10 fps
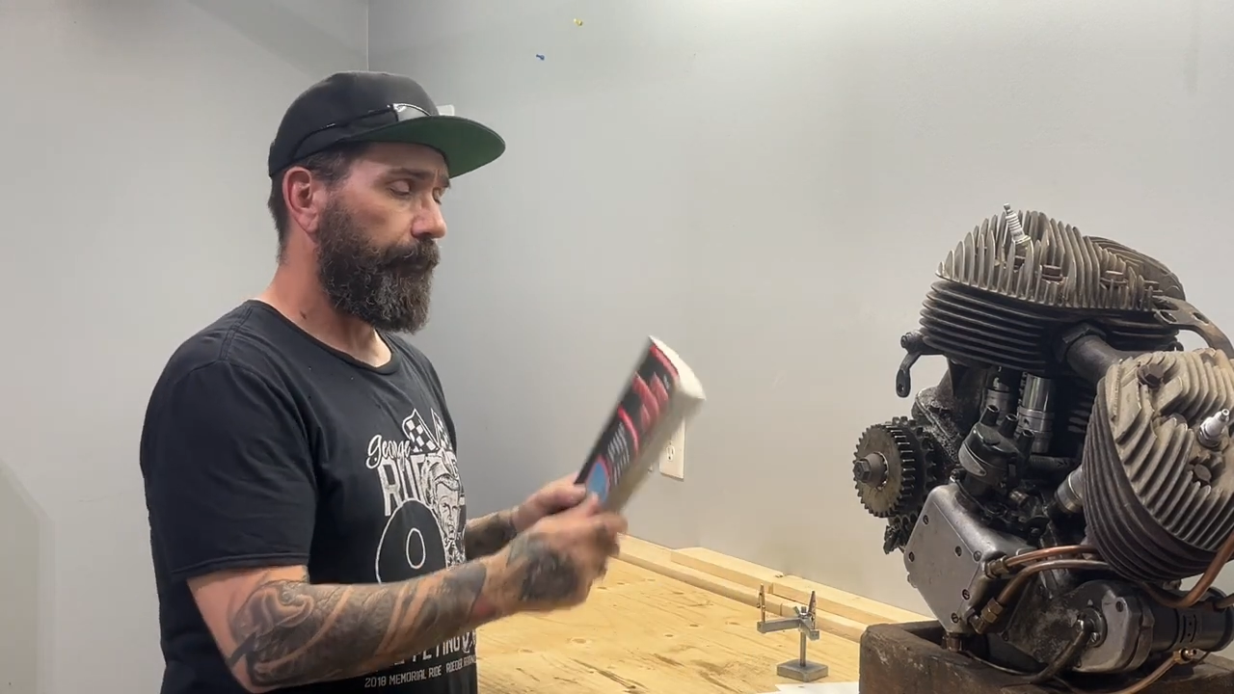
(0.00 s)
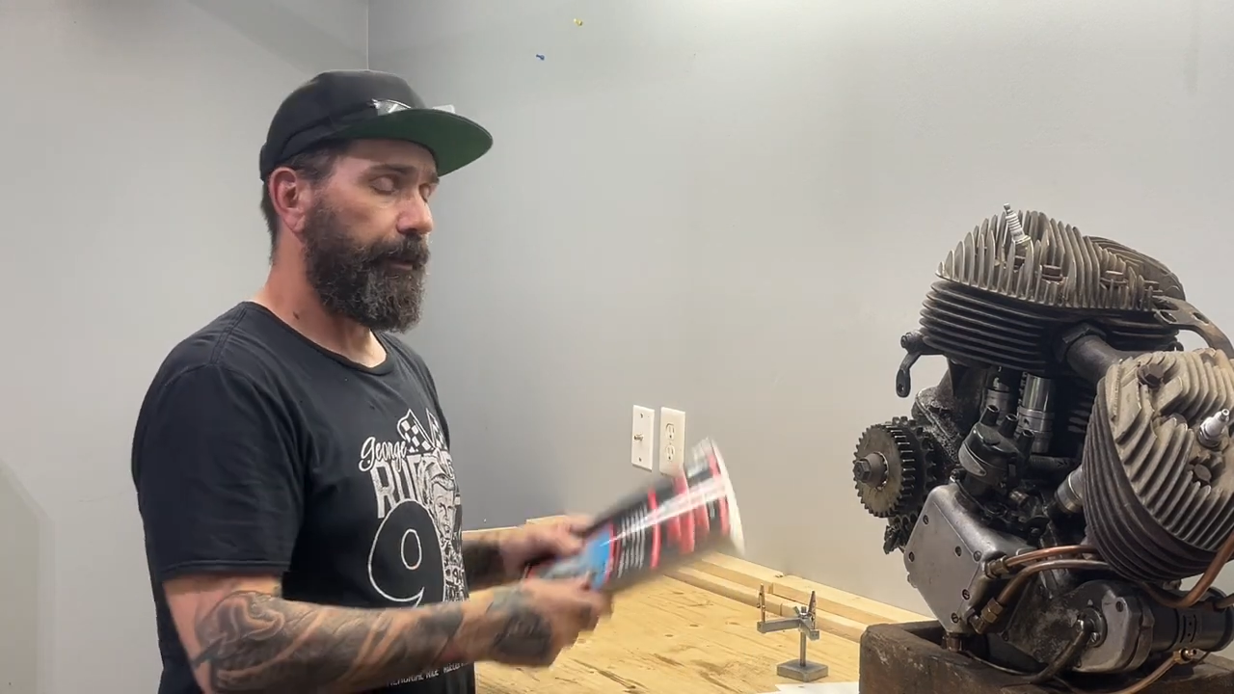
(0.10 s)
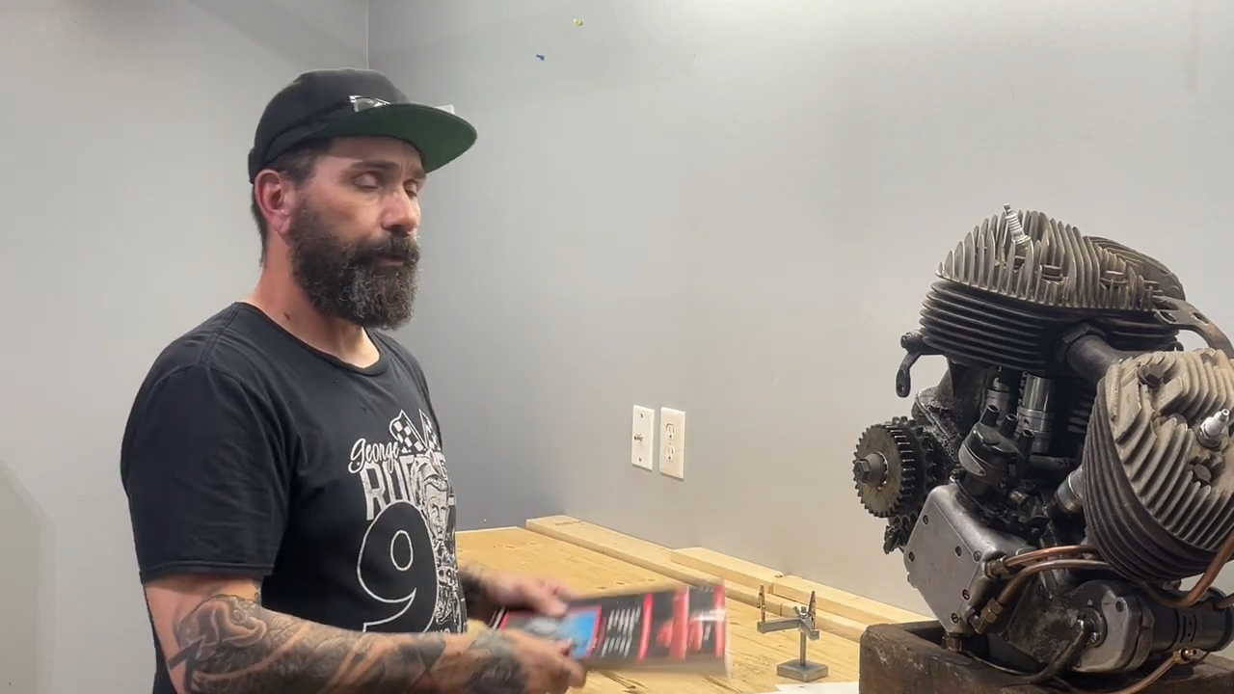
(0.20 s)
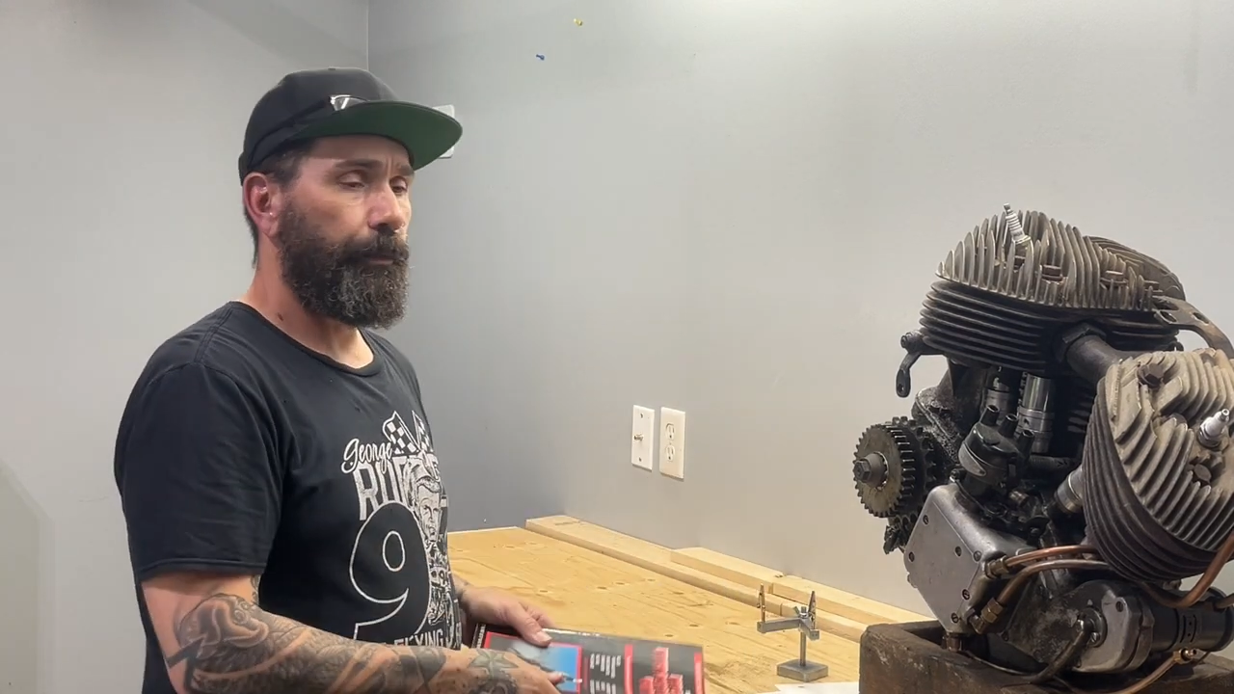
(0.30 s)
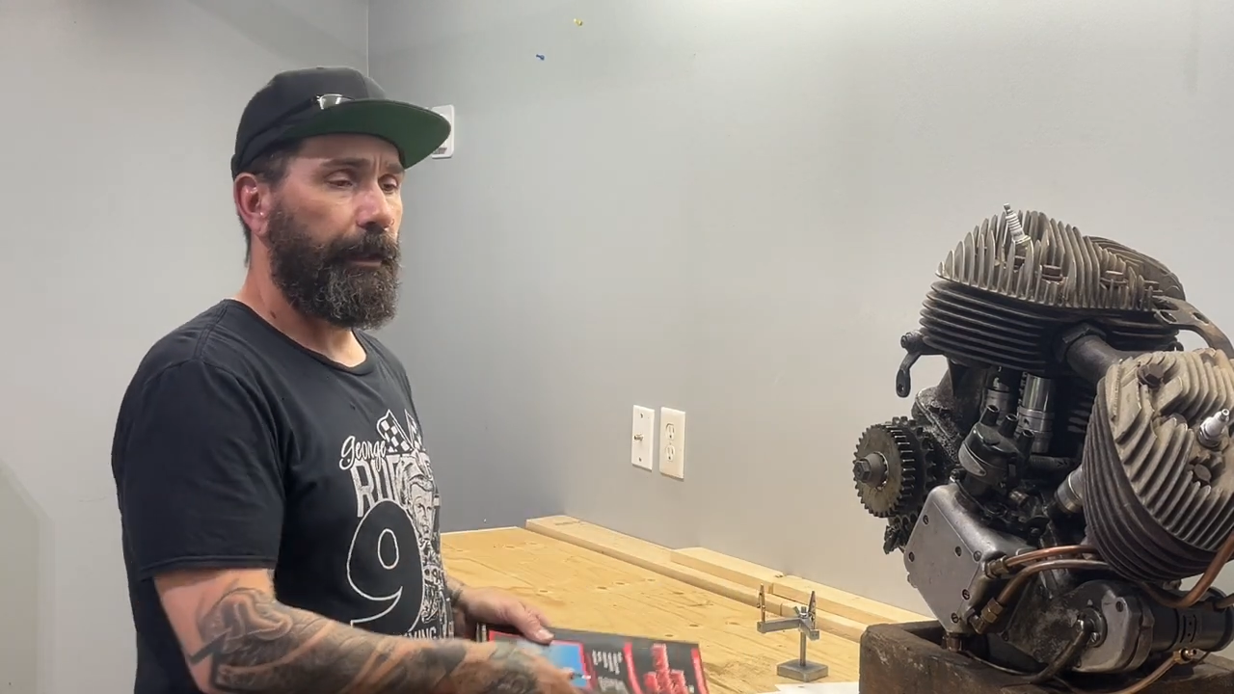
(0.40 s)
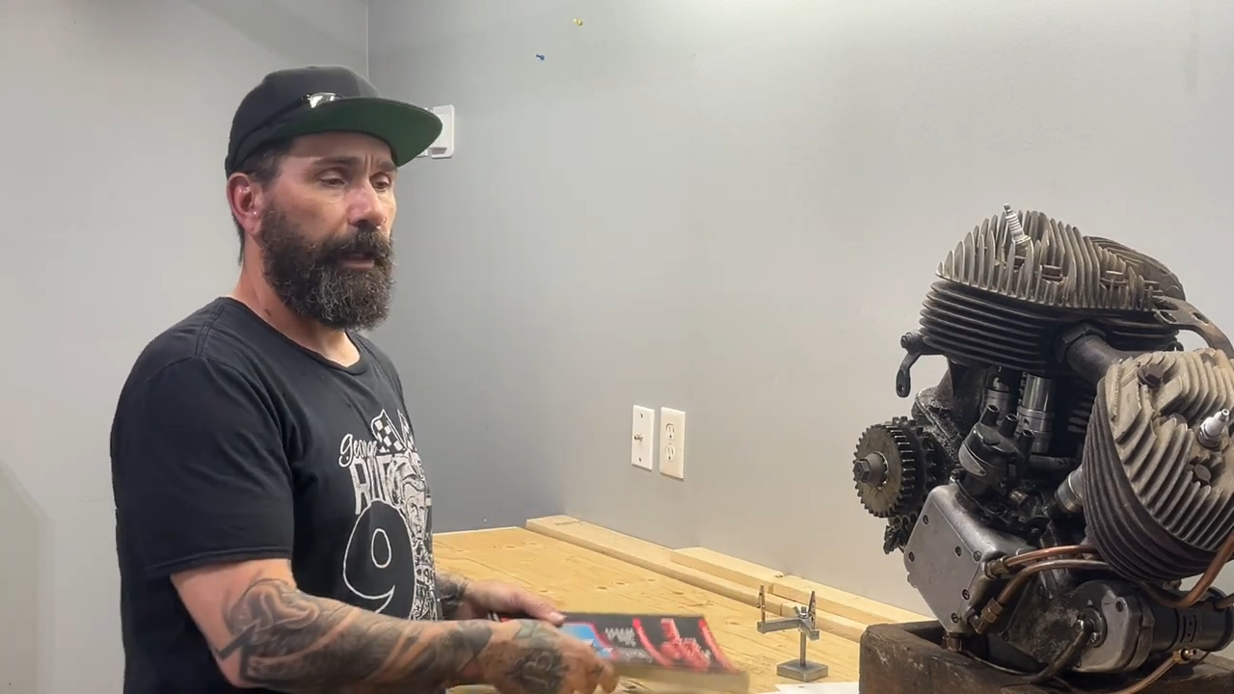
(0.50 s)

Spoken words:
Big Twin High